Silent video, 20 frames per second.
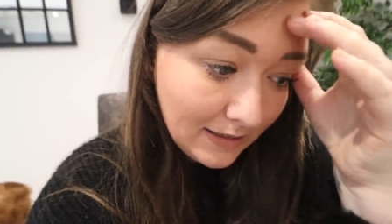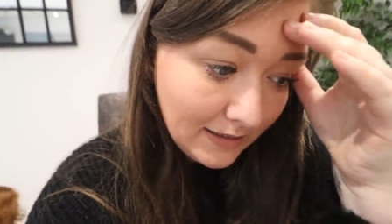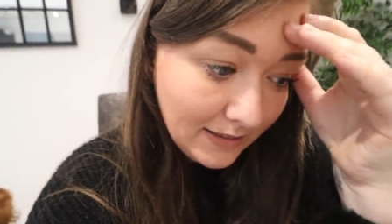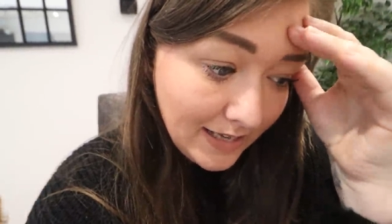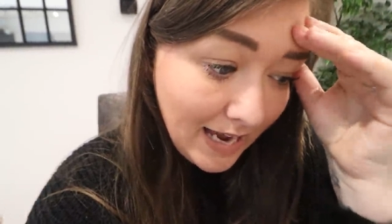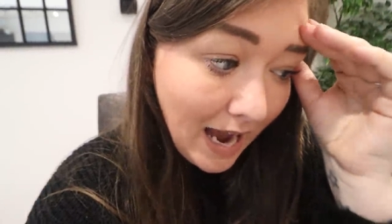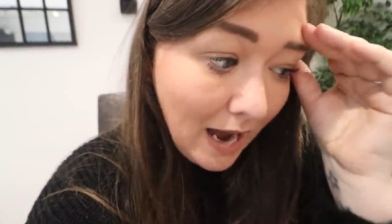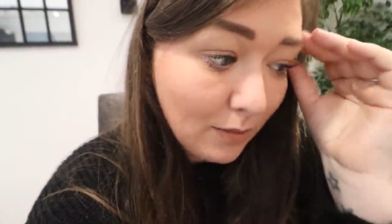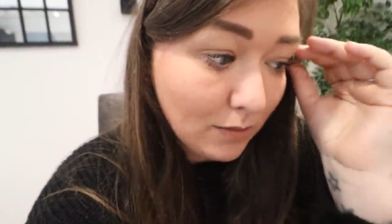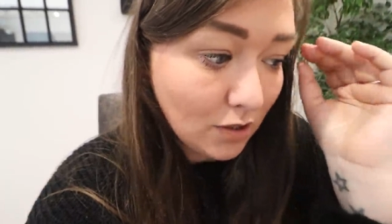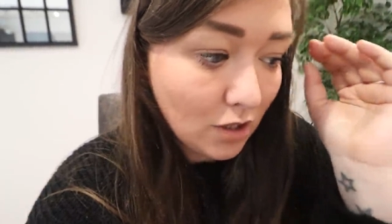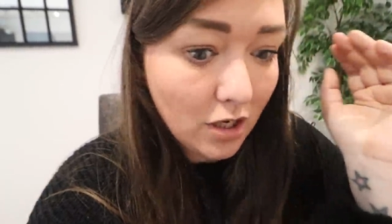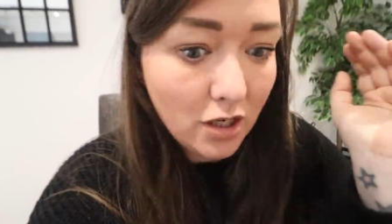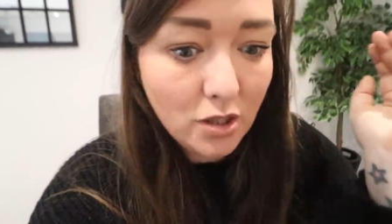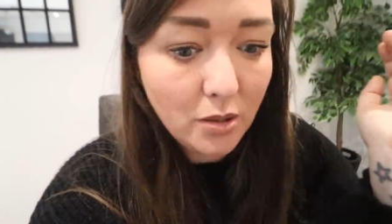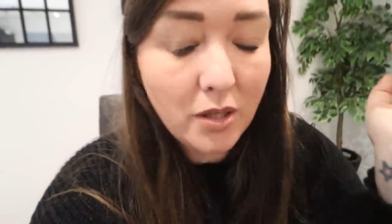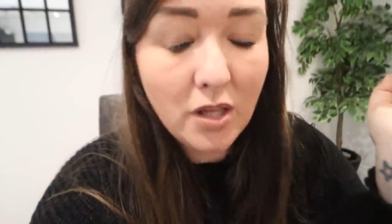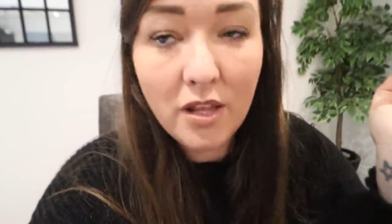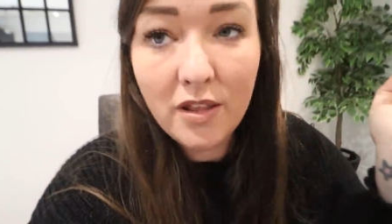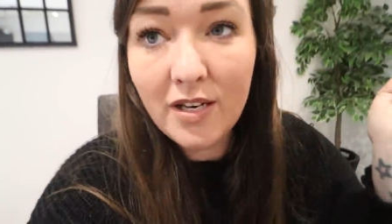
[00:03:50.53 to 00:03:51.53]
Yeah, I was going
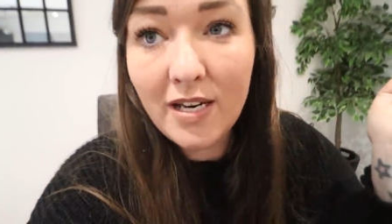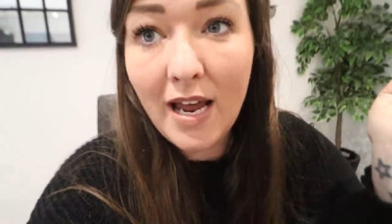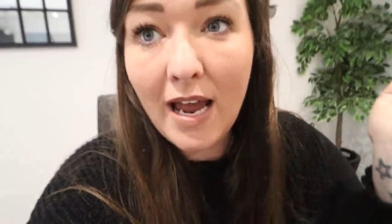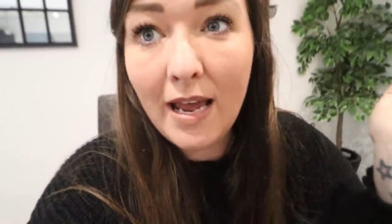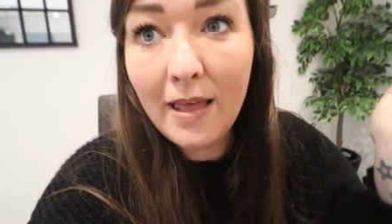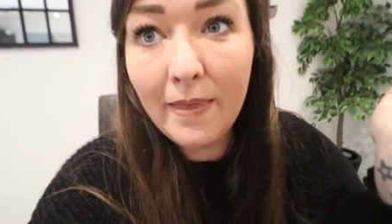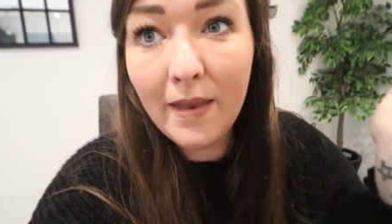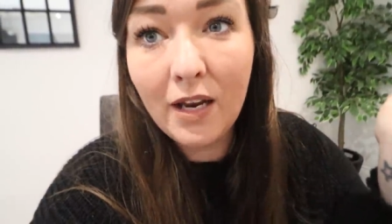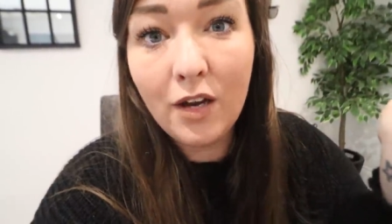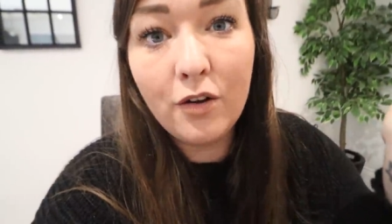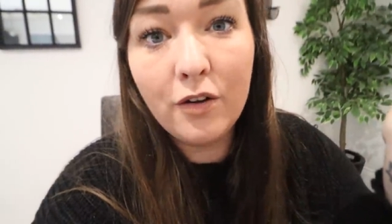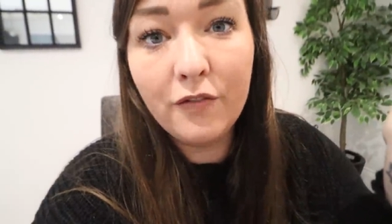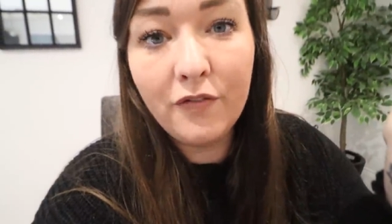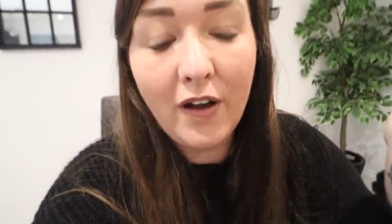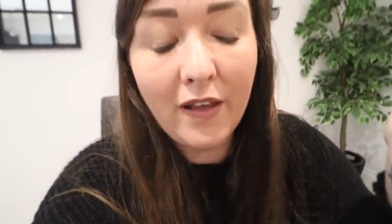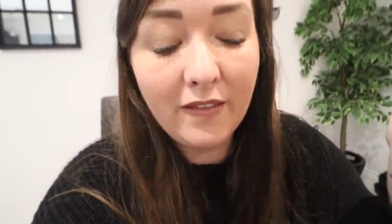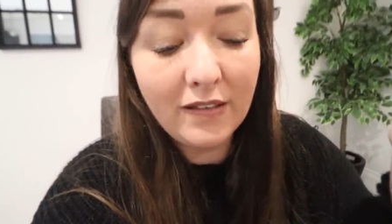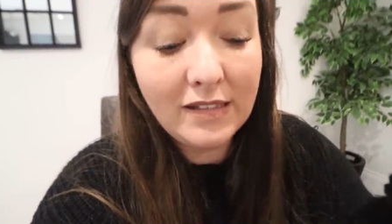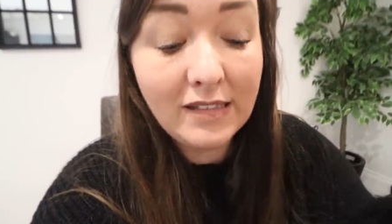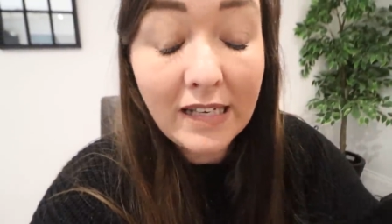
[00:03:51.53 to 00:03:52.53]
to do it the other day and then I couldn't
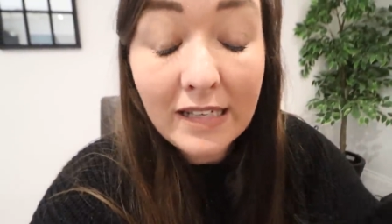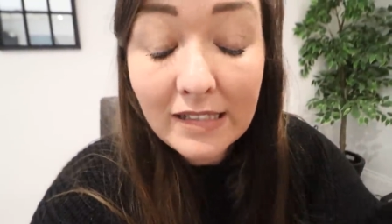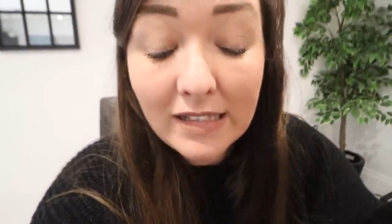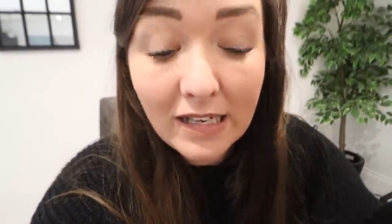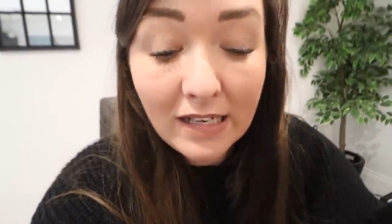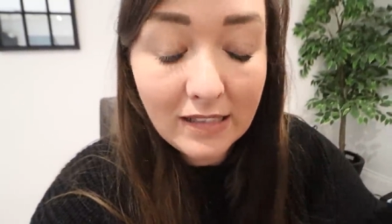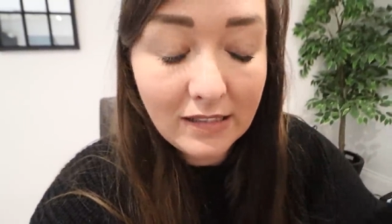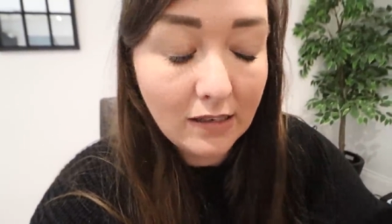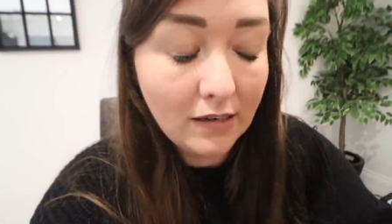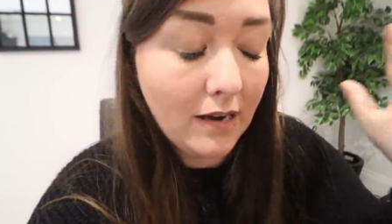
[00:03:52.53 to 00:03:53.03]
find the scissors.